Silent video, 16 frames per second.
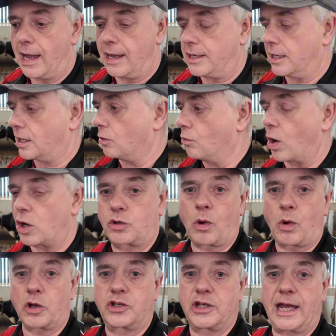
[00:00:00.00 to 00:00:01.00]
You can watch
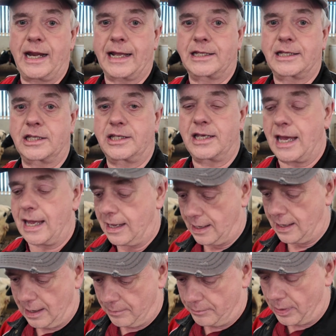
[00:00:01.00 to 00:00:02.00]
what Jane had to say,
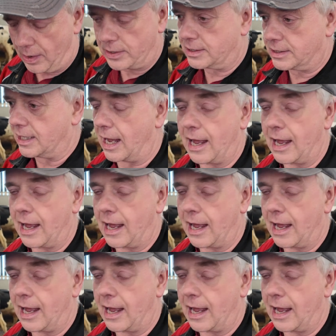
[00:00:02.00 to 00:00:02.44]
but